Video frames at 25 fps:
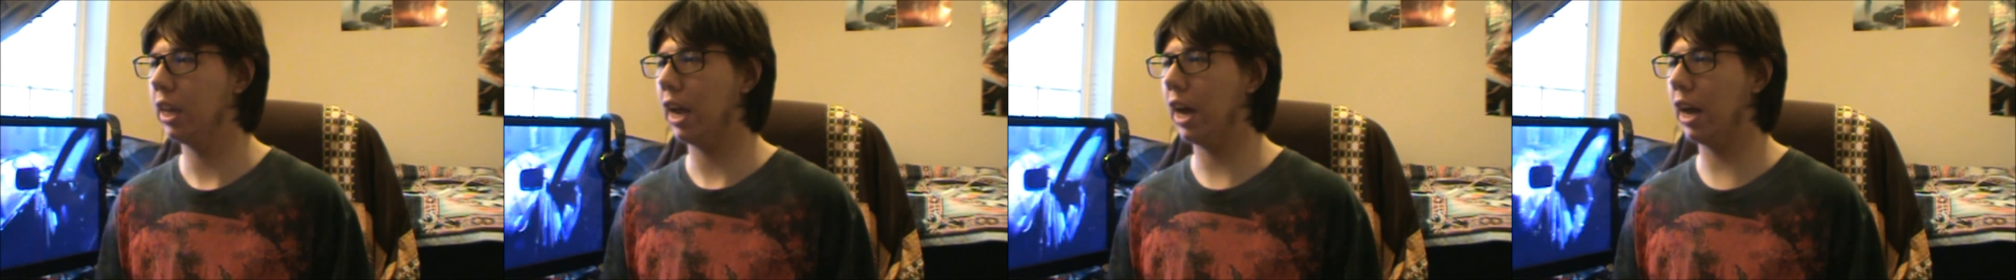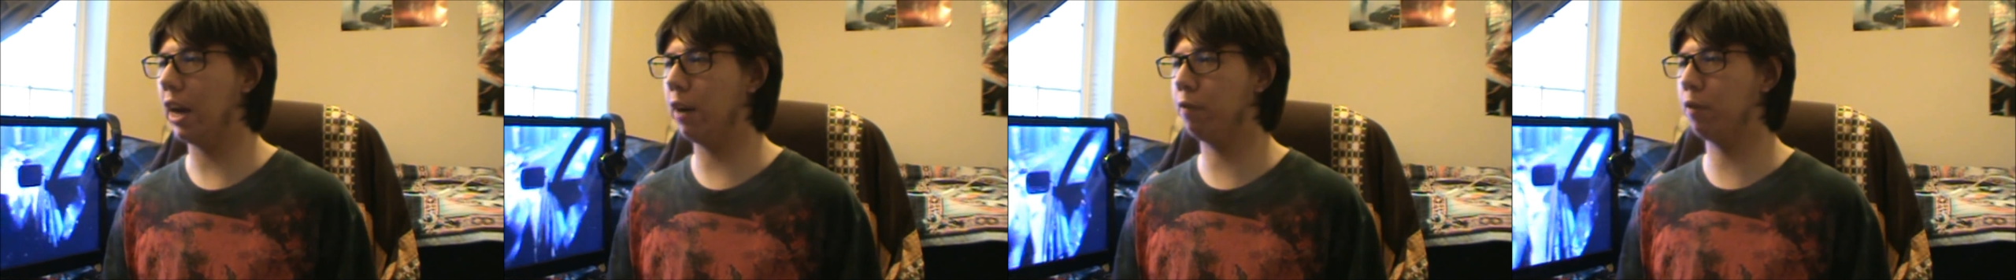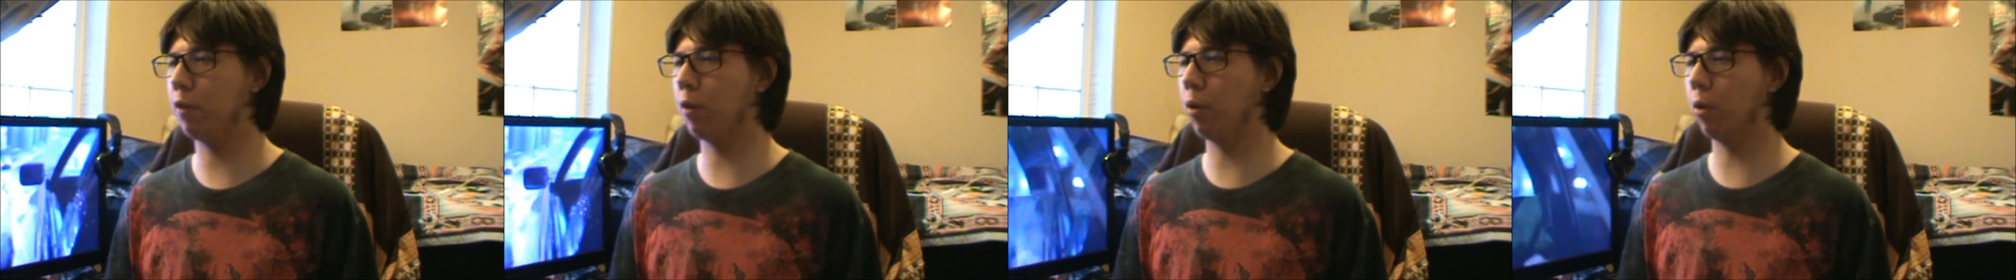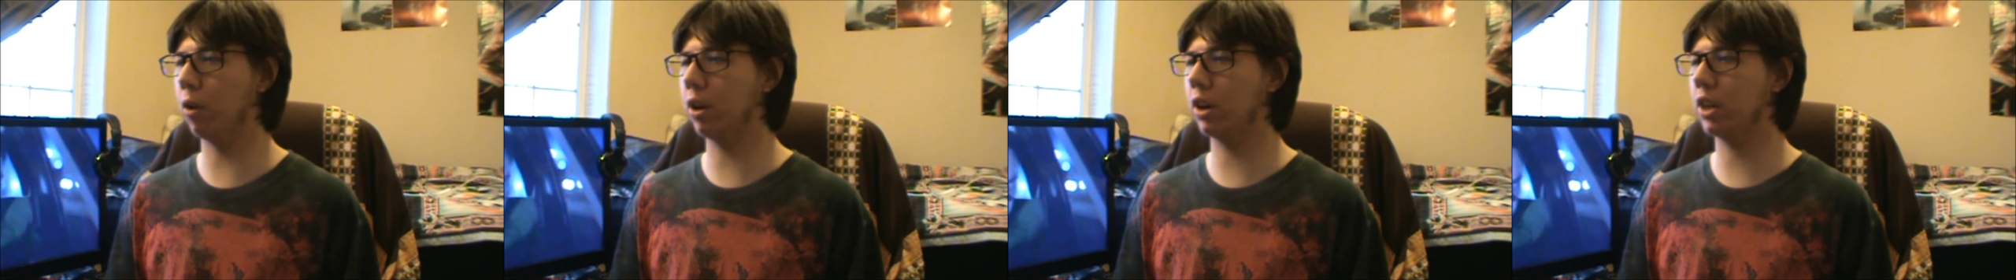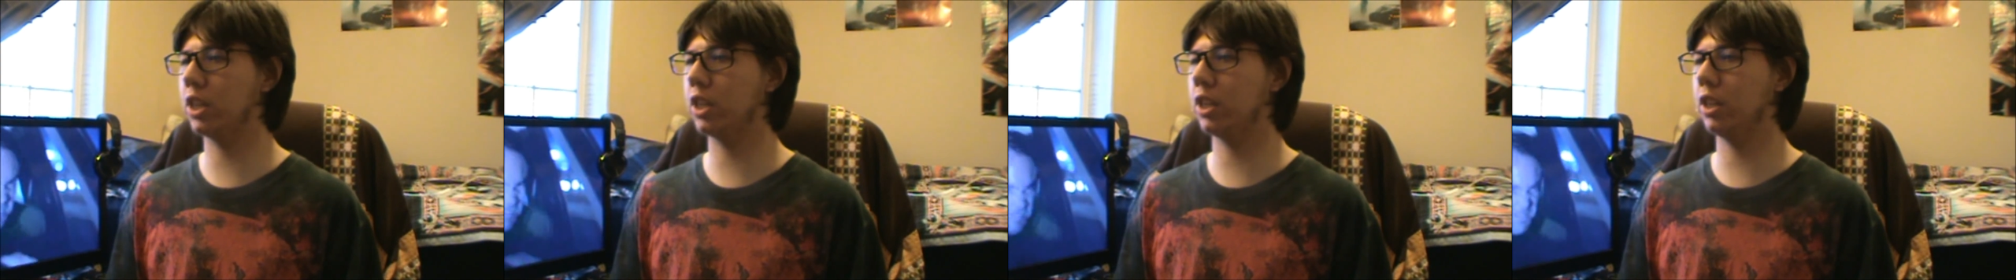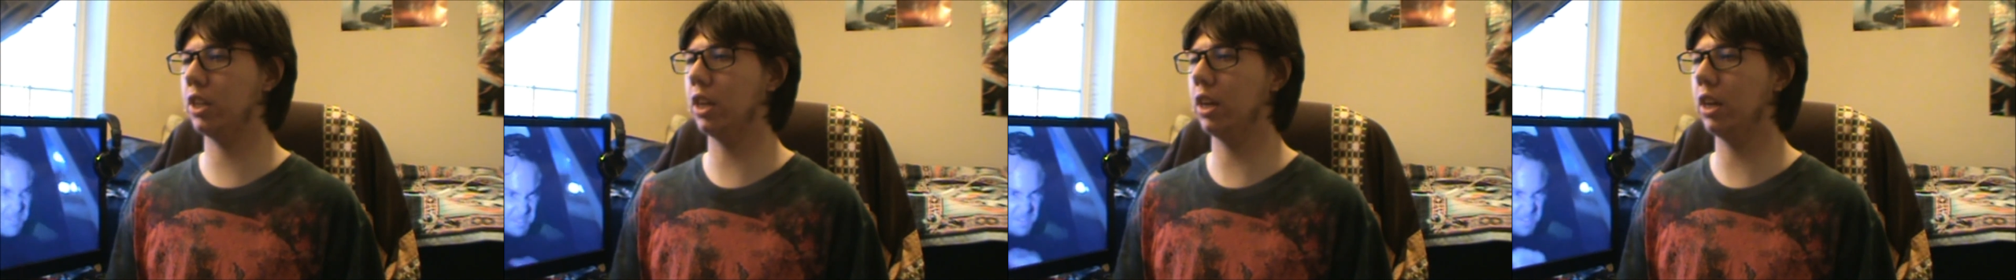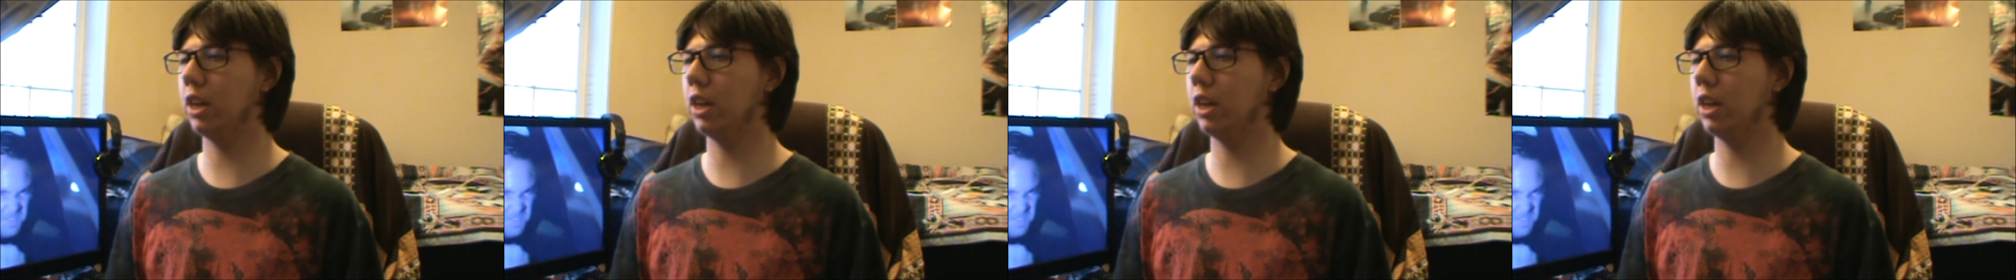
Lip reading: and of course,